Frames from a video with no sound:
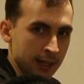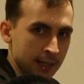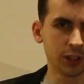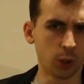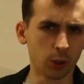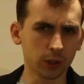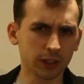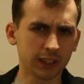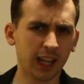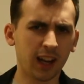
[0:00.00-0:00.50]

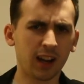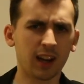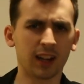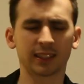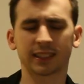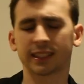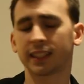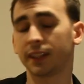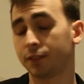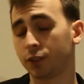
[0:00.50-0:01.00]
Your
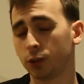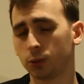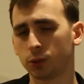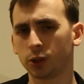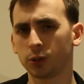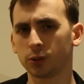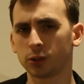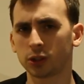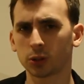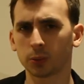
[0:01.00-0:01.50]
task, if you
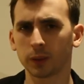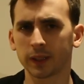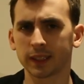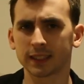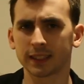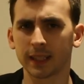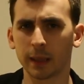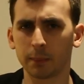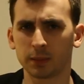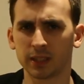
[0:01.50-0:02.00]
choose to
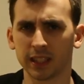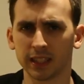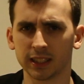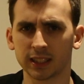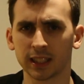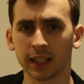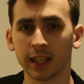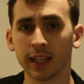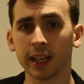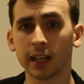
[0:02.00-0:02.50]
accept
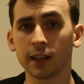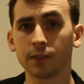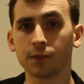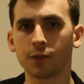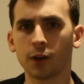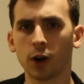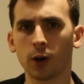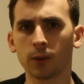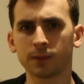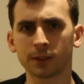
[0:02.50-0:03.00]
it,
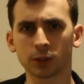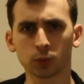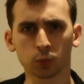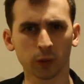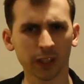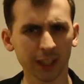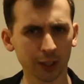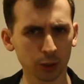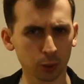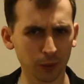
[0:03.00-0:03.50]
involves
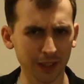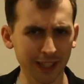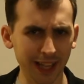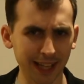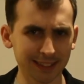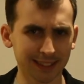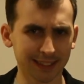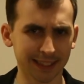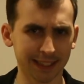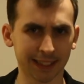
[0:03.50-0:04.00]

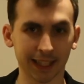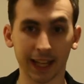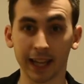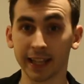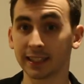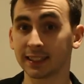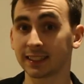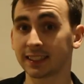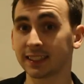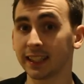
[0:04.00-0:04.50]
recreating
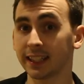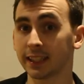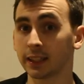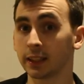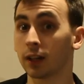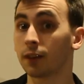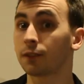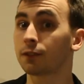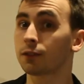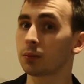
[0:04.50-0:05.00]
a
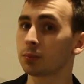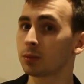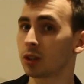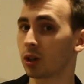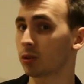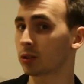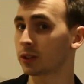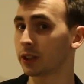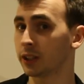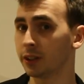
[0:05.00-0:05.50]
scene from
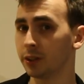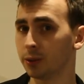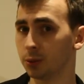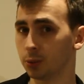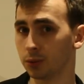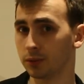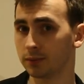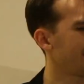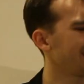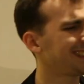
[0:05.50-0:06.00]
Doctor
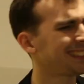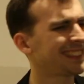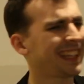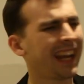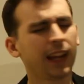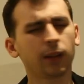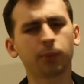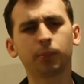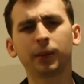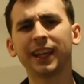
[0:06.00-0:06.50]
Who. It
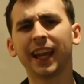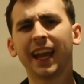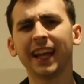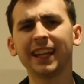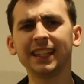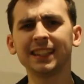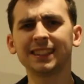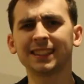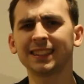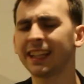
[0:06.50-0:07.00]
can be
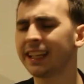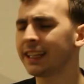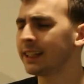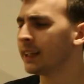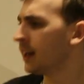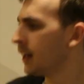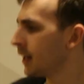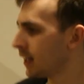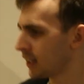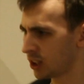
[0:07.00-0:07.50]
any
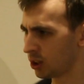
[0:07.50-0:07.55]
scene.